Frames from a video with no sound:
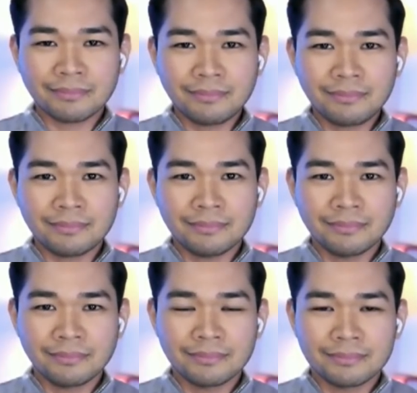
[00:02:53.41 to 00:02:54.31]

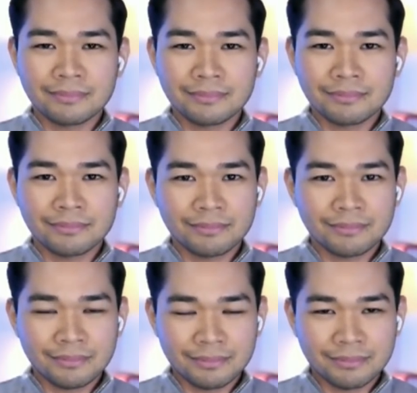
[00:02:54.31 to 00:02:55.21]

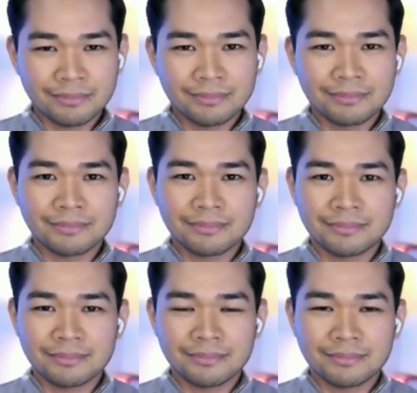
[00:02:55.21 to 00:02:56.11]

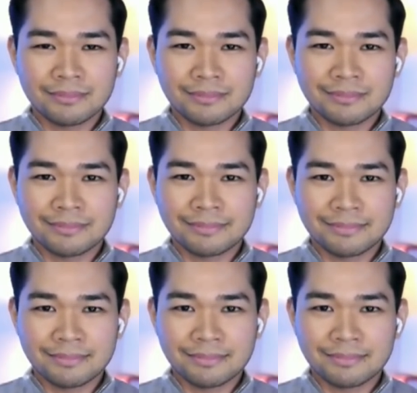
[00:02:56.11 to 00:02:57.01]

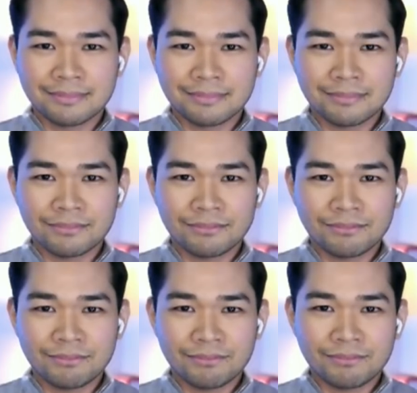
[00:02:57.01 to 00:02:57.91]

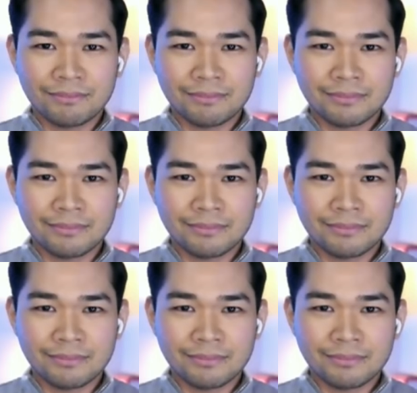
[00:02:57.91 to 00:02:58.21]
No words are spoken by the person on screen.